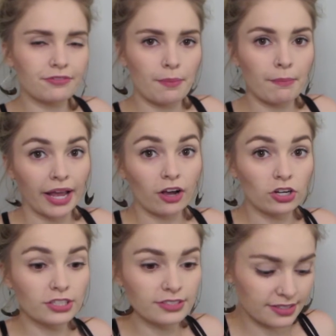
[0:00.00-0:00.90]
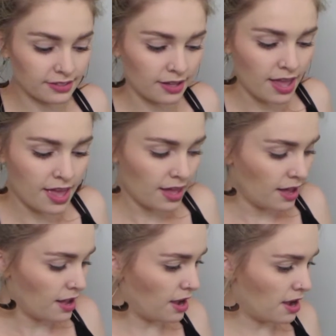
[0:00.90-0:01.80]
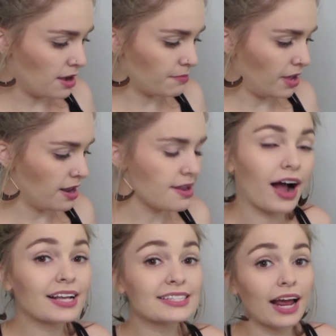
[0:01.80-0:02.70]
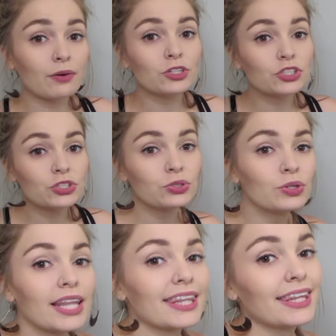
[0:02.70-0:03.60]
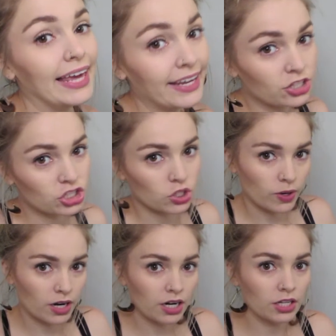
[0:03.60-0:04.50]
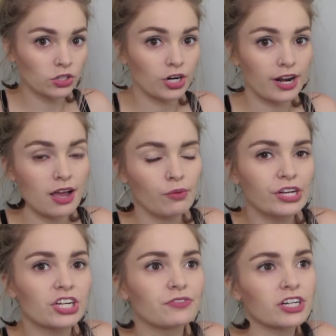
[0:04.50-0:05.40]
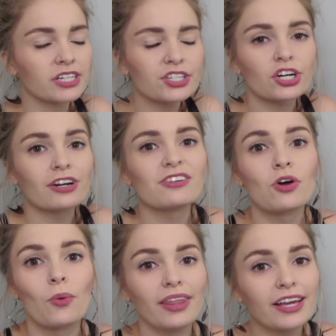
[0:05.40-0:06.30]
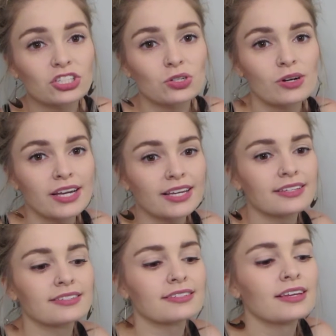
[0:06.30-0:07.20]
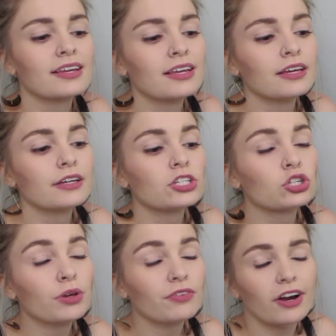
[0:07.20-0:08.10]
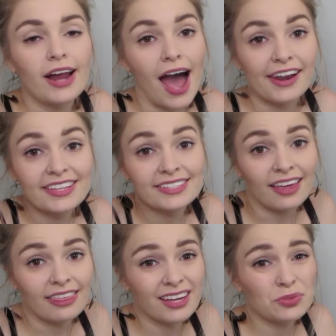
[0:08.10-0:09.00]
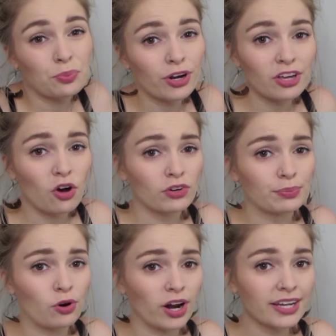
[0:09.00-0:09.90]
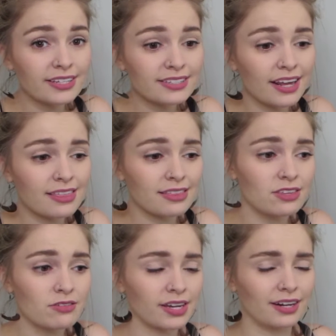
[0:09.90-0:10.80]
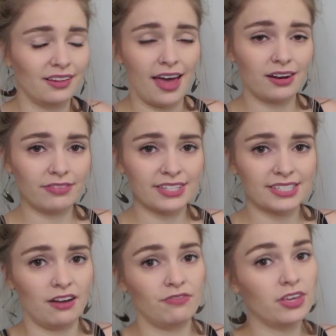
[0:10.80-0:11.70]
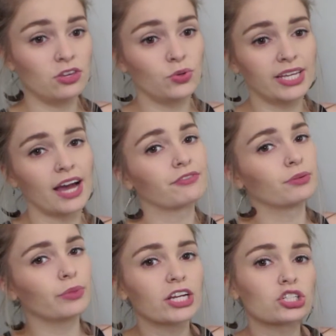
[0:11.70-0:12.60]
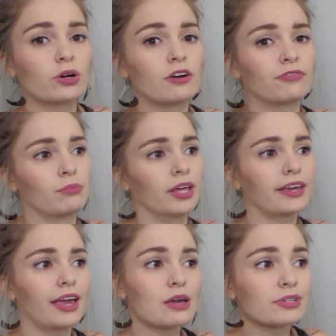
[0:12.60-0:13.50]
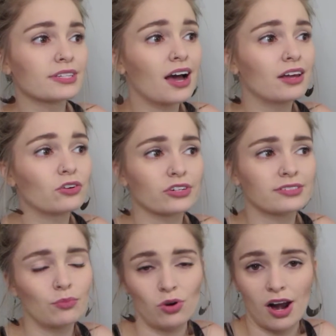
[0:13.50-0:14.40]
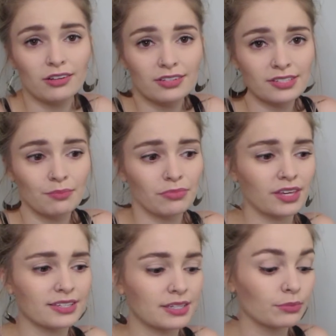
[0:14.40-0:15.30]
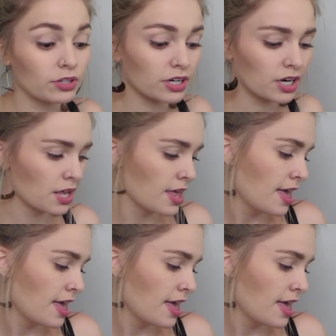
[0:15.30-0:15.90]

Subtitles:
from Michael's. Next I will do Lakeshore Learning, which if you're a teacher, you know what Lakeshore is. To be very honest, I think it's pretty overpriced. I think that you can get a lot of the stuff that you would get from Lakeshore from like Amazon or somewhere else, something similar.